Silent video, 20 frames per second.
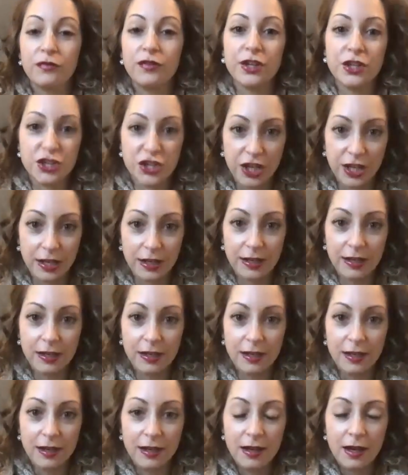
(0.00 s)
vision,
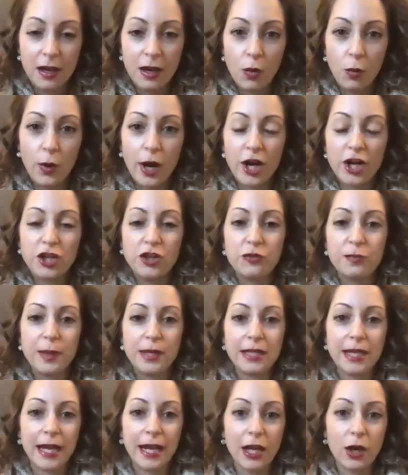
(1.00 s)
where you've
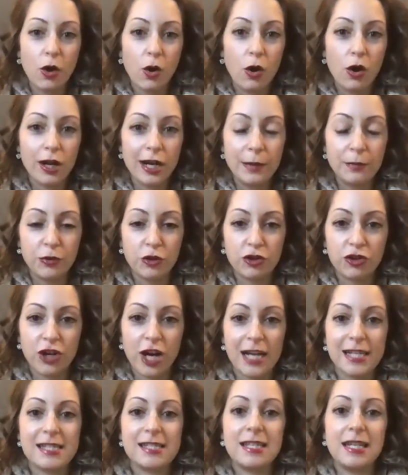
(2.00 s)
been getting caught in
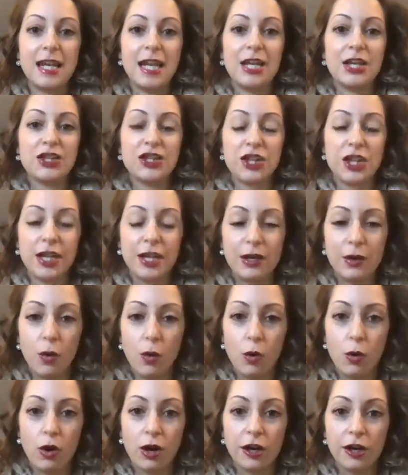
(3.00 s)
procrastination,
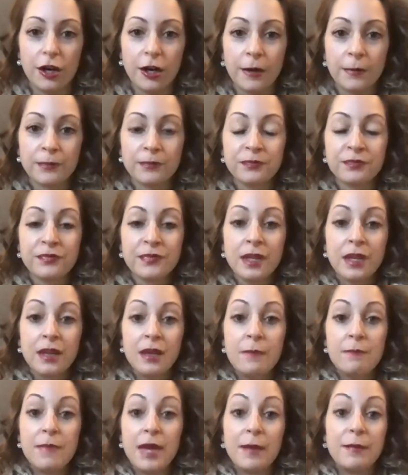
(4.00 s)
or
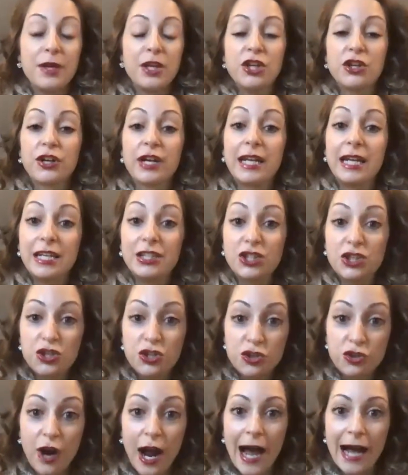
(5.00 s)
maybe you're getting
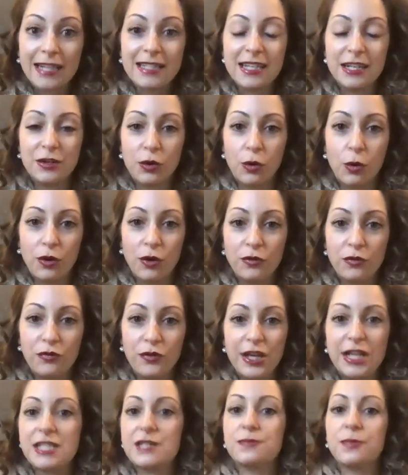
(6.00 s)
distracted on
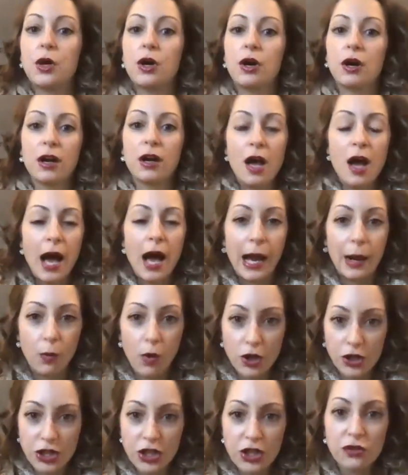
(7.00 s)
Facebook. I
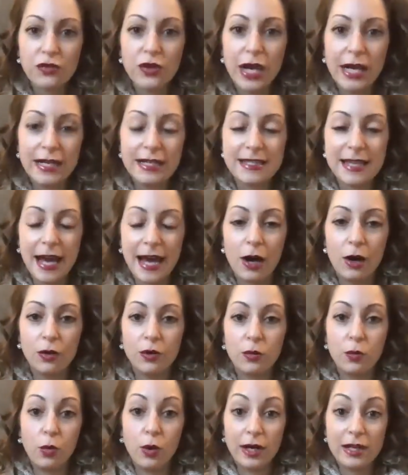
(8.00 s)
want you to write
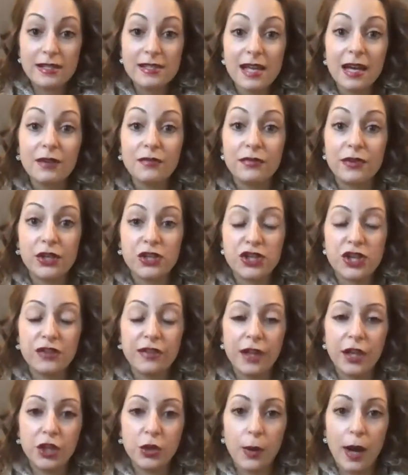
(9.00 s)
down, what is that vision
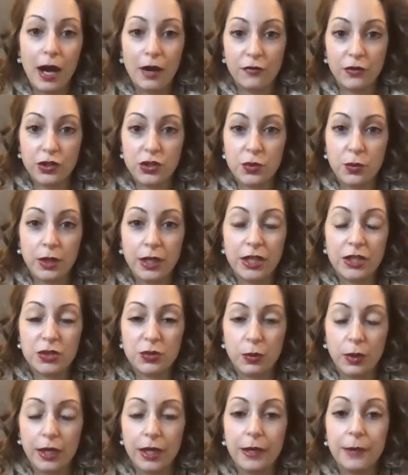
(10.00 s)
that you have for
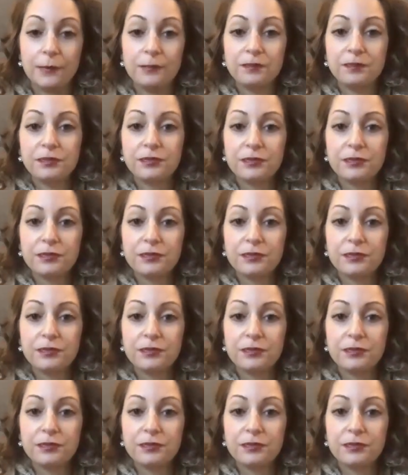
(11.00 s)
2020?